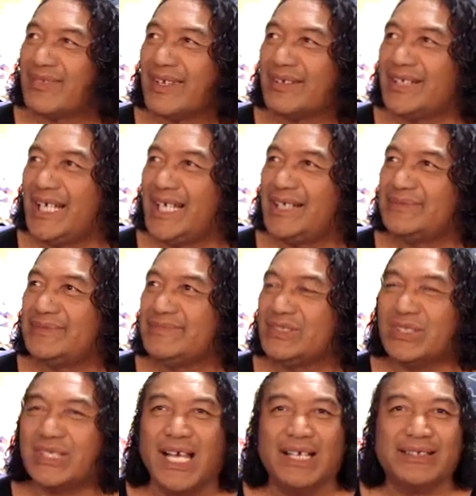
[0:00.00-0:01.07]
Yeah, you
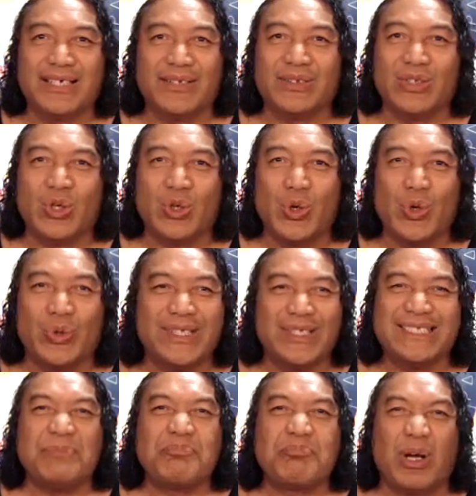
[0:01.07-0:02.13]
can't cut the cord.
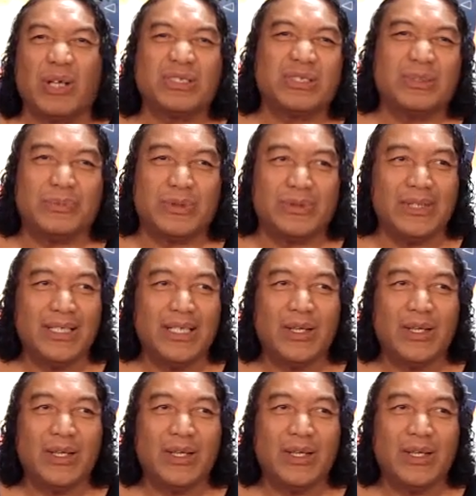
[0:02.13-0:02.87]
It's impossible.